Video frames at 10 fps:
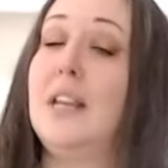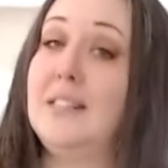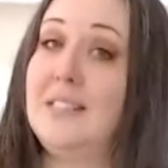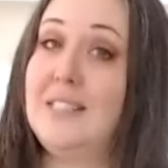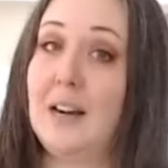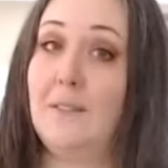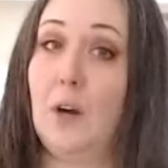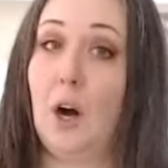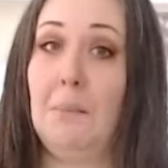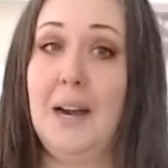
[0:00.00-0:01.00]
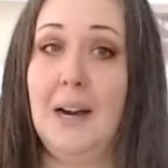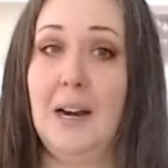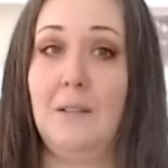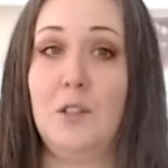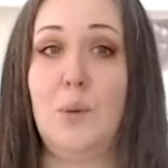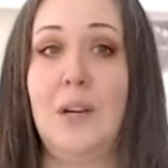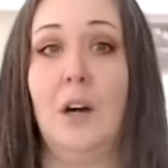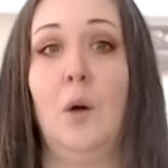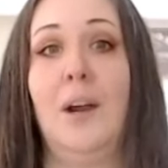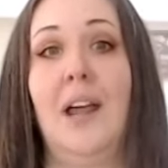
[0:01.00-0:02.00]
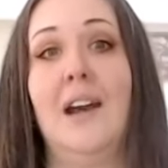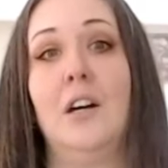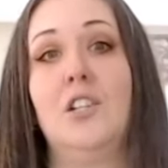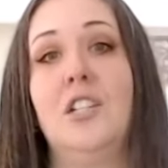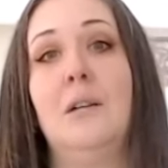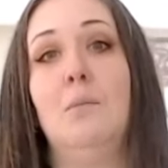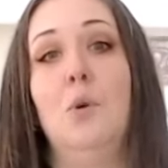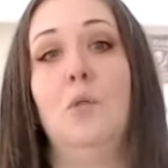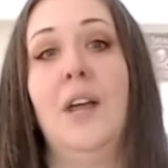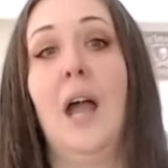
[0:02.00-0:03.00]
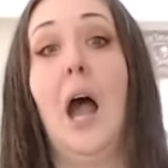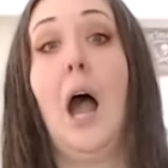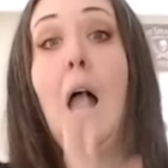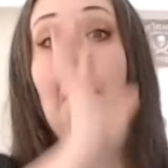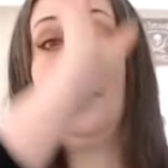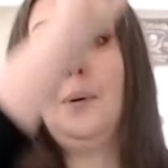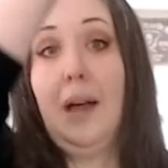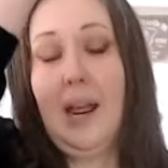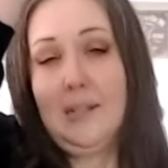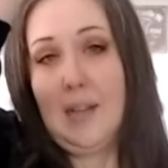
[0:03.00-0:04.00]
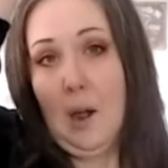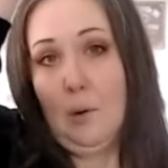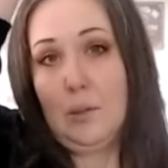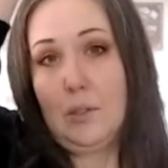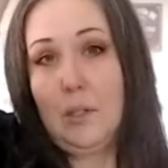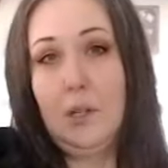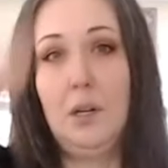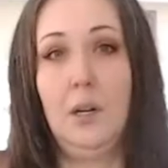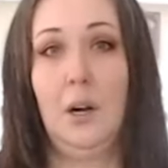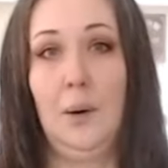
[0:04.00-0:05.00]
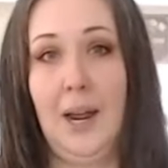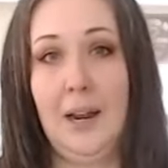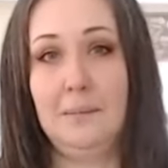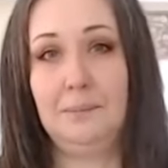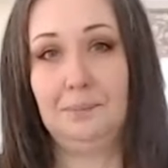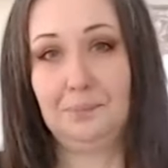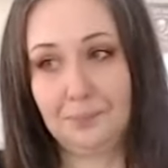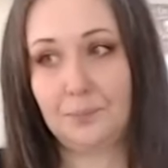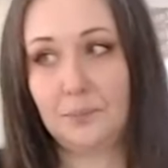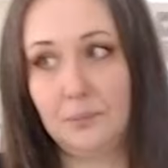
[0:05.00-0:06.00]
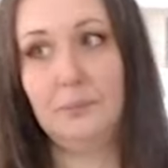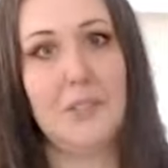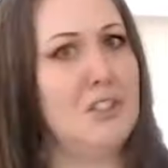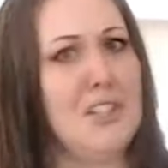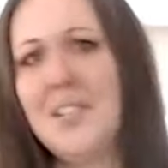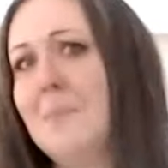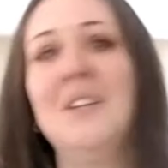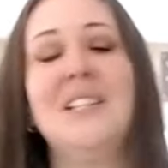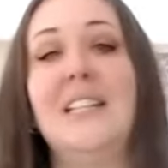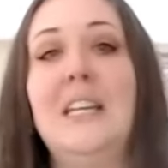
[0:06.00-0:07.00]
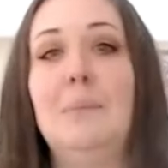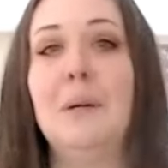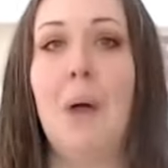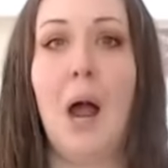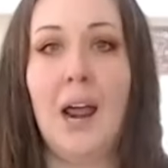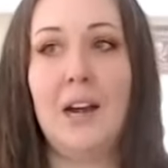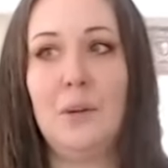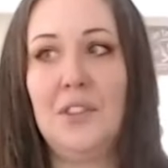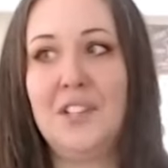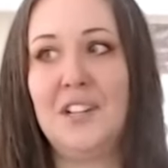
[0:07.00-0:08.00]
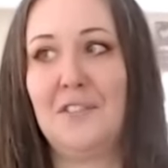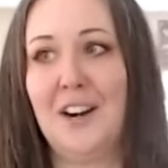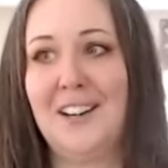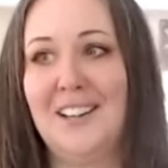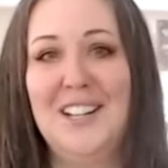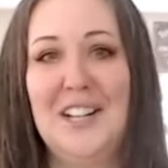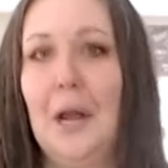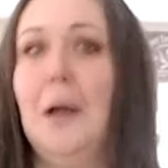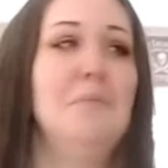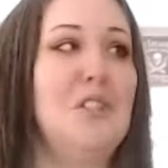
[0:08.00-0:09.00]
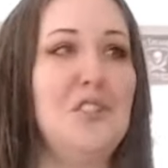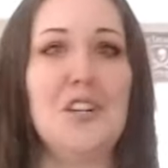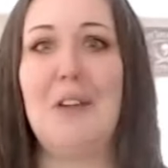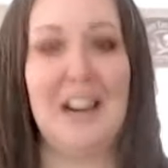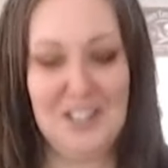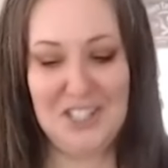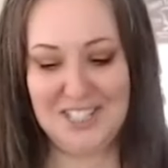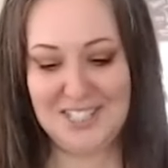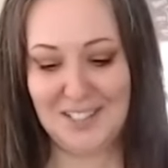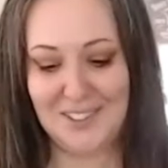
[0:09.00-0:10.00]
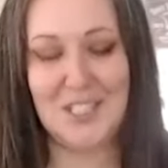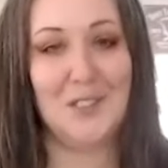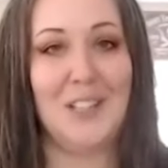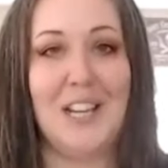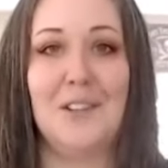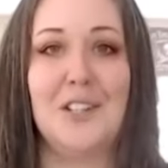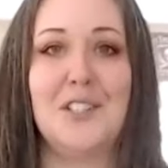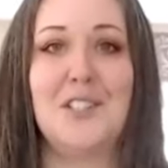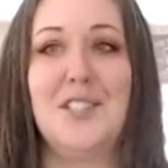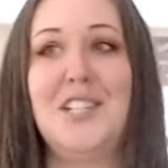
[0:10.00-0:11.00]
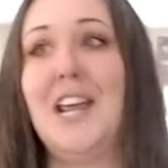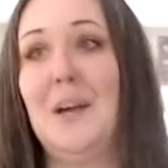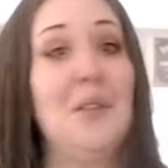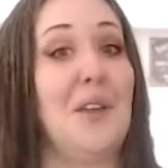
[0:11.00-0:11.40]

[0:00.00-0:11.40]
Instead of carminatives, we are going energy moving up and out. Okay? There's something to keep in mind with the different just directions that these flavors take